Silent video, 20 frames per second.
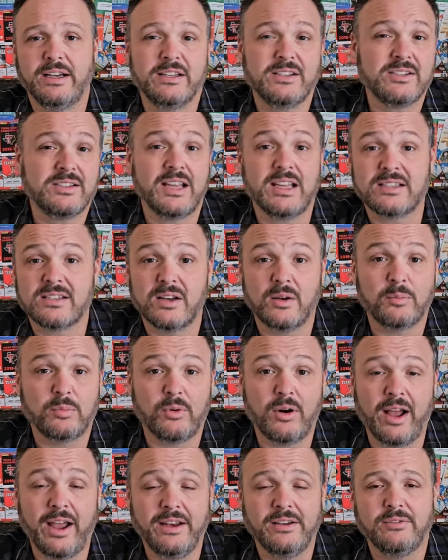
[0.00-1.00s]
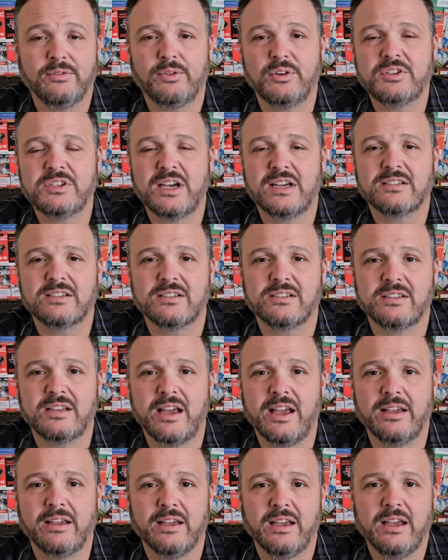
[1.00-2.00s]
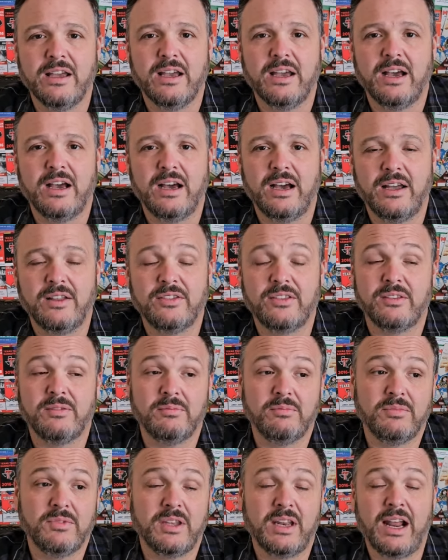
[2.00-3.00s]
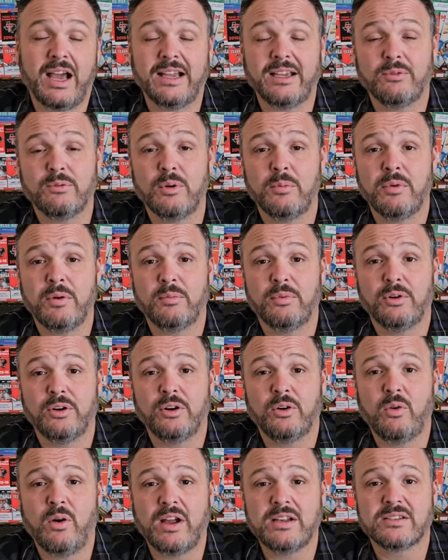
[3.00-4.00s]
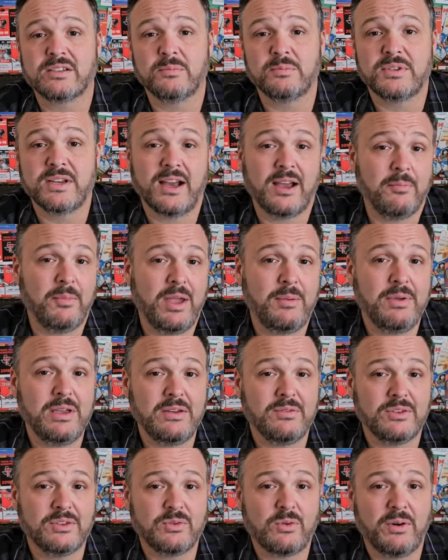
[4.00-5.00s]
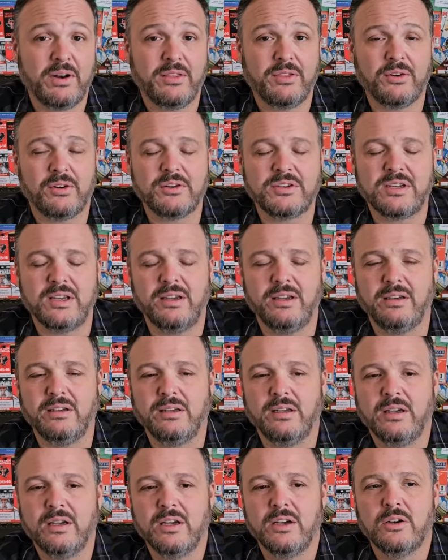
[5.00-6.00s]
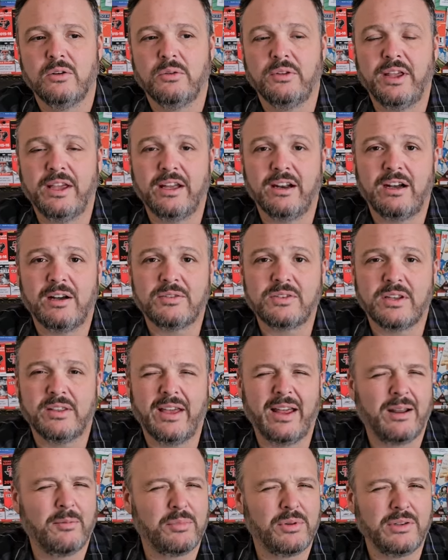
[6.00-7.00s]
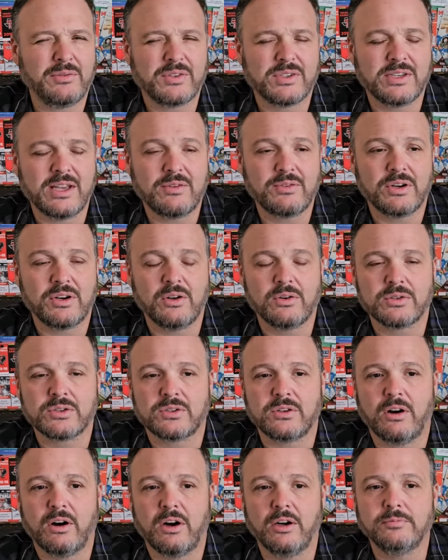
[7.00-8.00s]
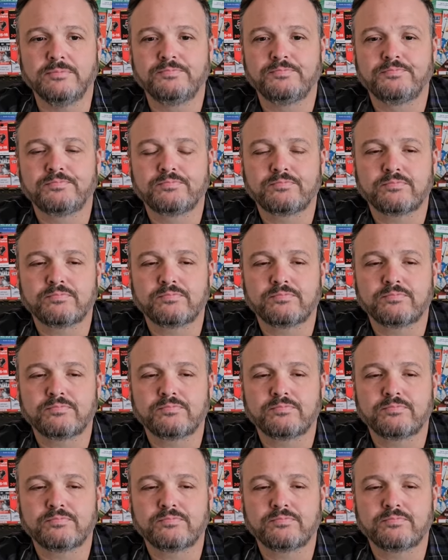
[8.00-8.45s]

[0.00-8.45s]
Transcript: it sets up right for Texas Tech that I can remember in quite some time, maybe even 2013 when they got off to that, I believe, 7-0 start.